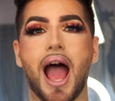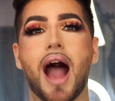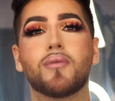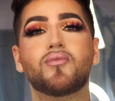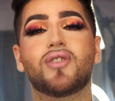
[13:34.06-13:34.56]

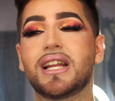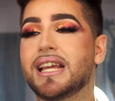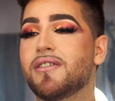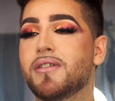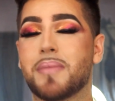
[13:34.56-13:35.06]
I'm really
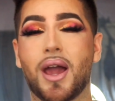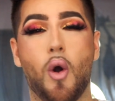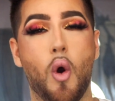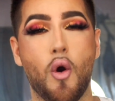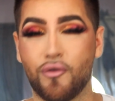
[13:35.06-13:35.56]
giving my
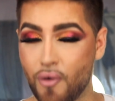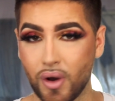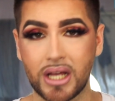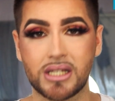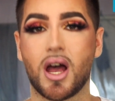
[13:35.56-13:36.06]
all
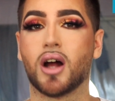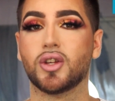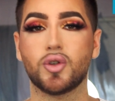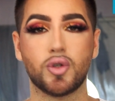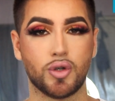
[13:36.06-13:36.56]
focus
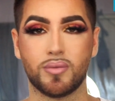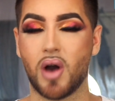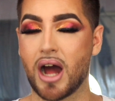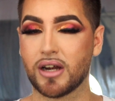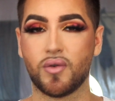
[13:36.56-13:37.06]
on YouTube.
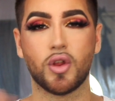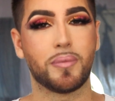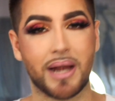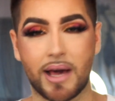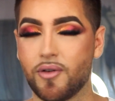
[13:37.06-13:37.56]
Out of all the
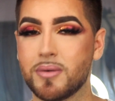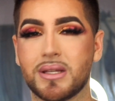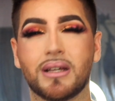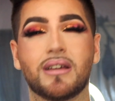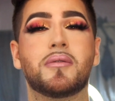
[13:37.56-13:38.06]
platforms,
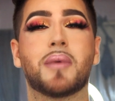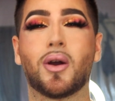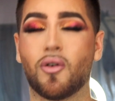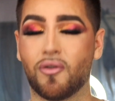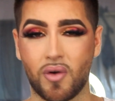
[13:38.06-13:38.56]
I'm giving my
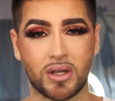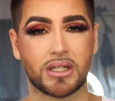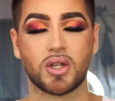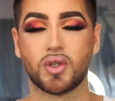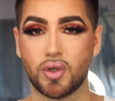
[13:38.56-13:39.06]
all
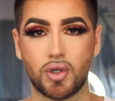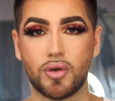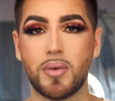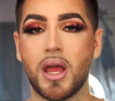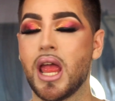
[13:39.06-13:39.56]
focus on
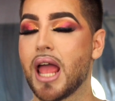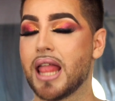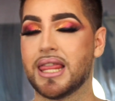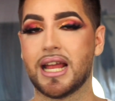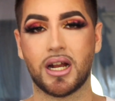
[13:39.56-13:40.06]
YouTube
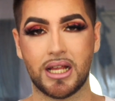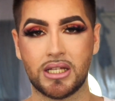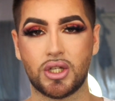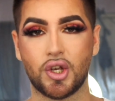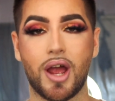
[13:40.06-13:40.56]
then on
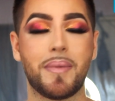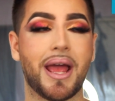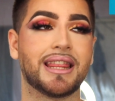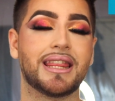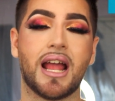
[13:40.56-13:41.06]
Instagram,
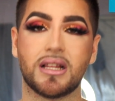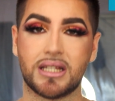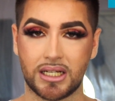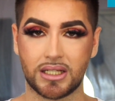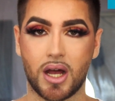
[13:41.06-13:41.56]
and then
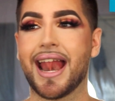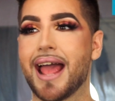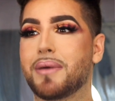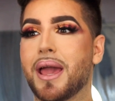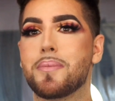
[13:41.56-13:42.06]
TikTok.
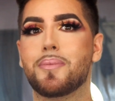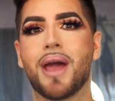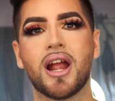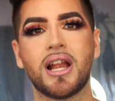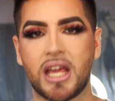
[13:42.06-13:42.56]
I can
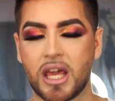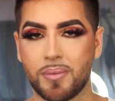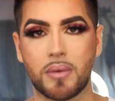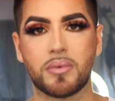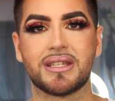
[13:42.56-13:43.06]
barely
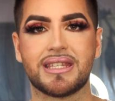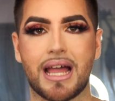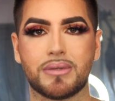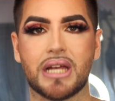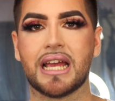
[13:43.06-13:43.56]
keep up with
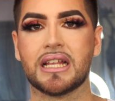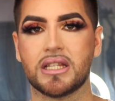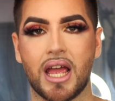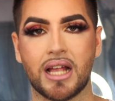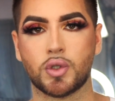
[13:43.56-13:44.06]
Snapchat
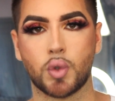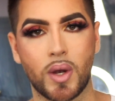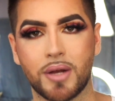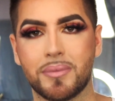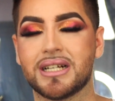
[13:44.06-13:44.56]
and, and
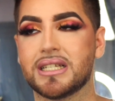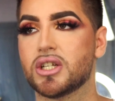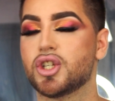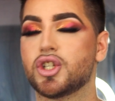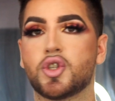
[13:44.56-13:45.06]
Twitter because
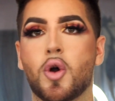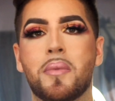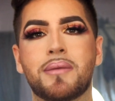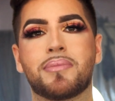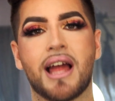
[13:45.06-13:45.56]
there's just so
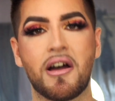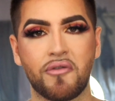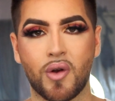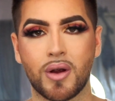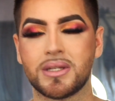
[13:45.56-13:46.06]
many
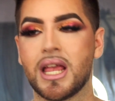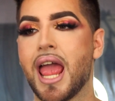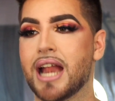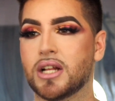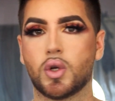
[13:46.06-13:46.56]
platforms
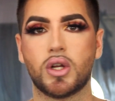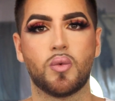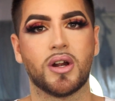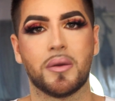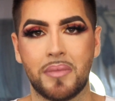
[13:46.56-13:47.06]
and there's only
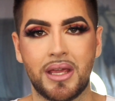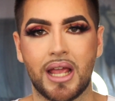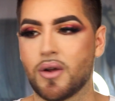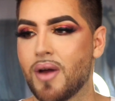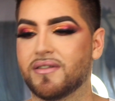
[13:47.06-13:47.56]
one of me.
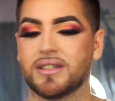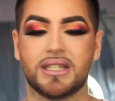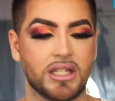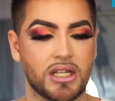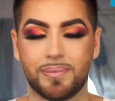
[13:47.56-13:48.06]
I don't have
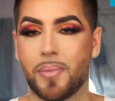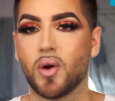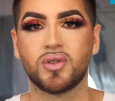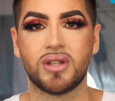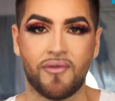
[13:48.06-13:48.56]
assistants
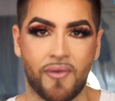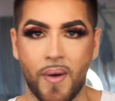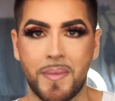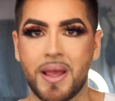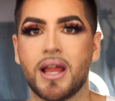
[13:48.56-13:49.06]
posting
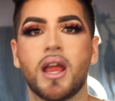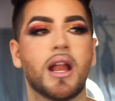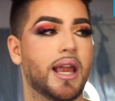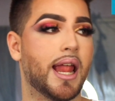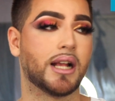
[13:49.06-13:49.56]
for me
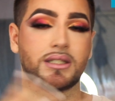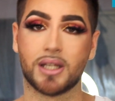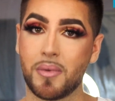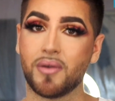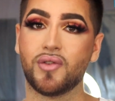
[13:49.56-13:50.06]
like
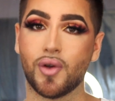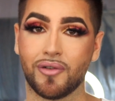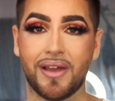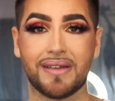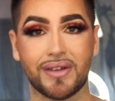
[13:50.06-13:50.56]
some of your
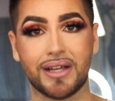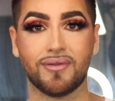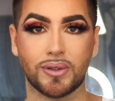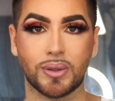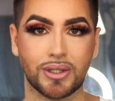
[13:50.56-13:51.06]
favorite
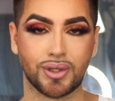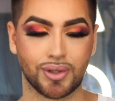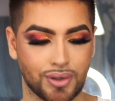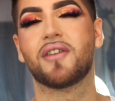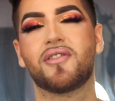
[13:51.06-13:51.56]

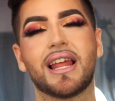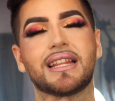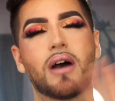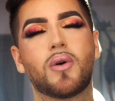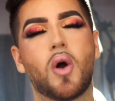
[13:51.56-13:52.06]
influencers. I feel like
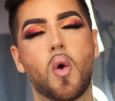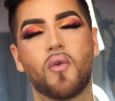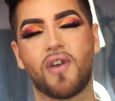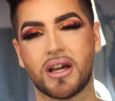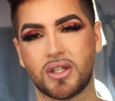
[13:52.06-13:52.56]
that will all
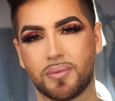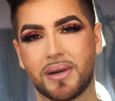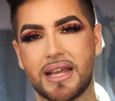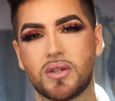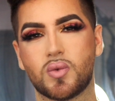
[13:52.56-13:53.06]
fall into
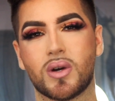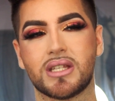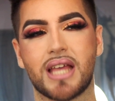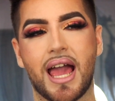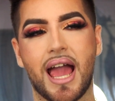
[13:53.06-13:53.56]
place
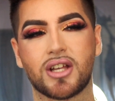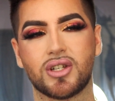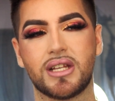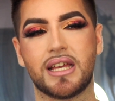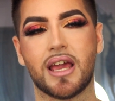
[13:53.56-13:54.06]
once I
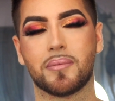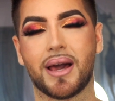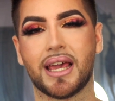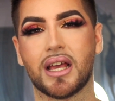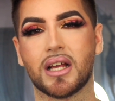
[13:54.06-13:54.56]
actually get
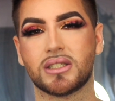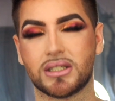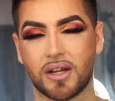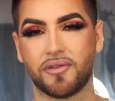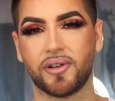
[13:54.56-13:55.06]
my
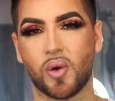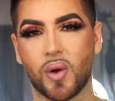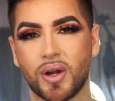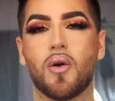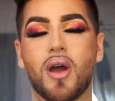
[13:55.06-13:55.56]
stuff in
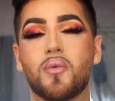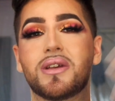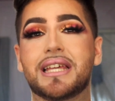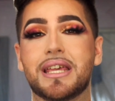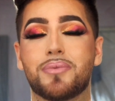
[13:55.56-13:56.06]
order and
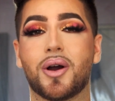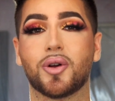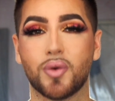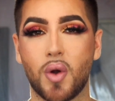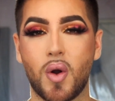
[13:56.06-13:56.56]
we keep
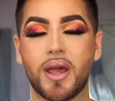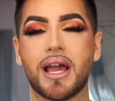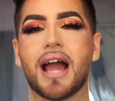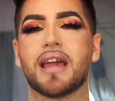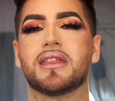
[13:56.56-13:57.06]
on
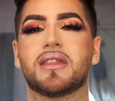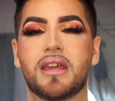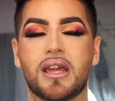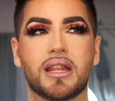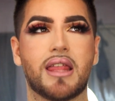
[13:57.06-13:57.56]
growing. I
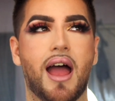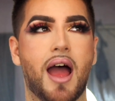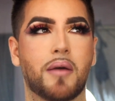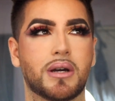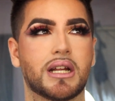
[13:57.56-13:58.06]
think that
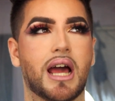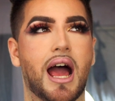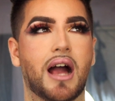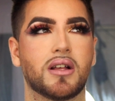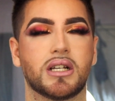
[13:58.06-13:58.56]
I'm
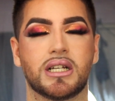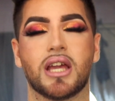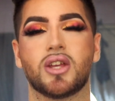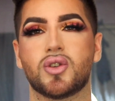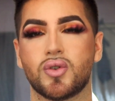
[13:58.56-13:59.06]
gonna
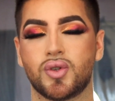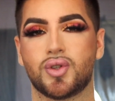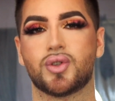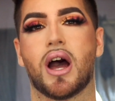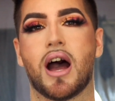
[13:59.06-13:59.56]
get
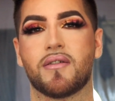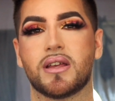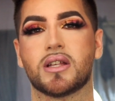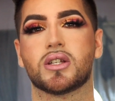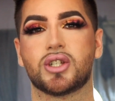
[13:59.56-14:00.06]
used to
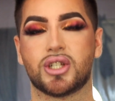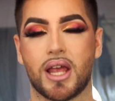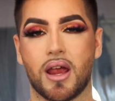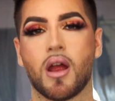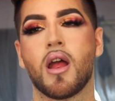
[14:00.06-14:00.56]
having to
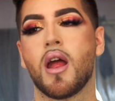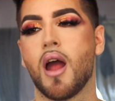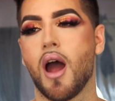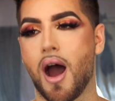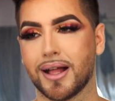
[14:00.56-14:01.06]
share
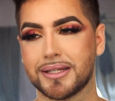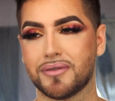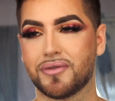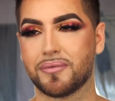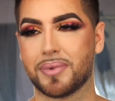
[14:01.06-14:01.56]
on
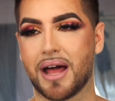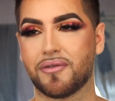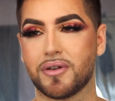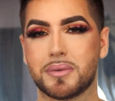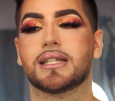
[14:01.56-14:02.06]
different
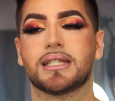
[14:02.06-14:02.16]
platforms.